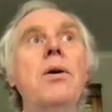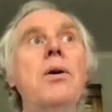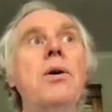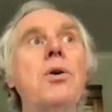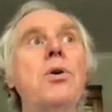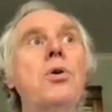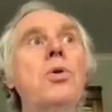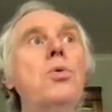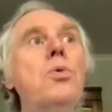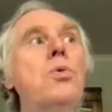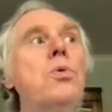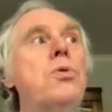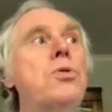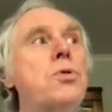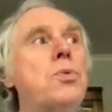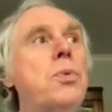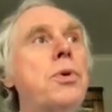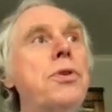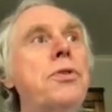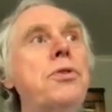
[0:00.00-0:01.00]

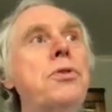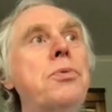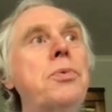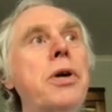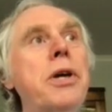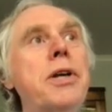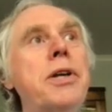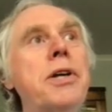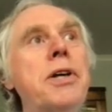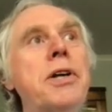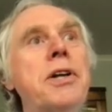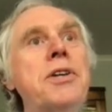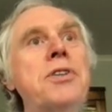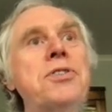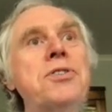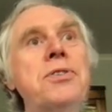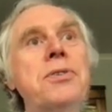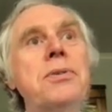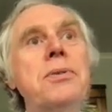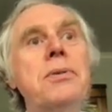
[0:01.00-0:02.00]
cools with the
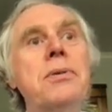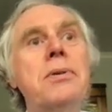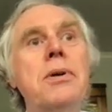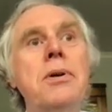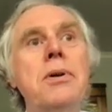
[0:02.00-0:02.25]
radiation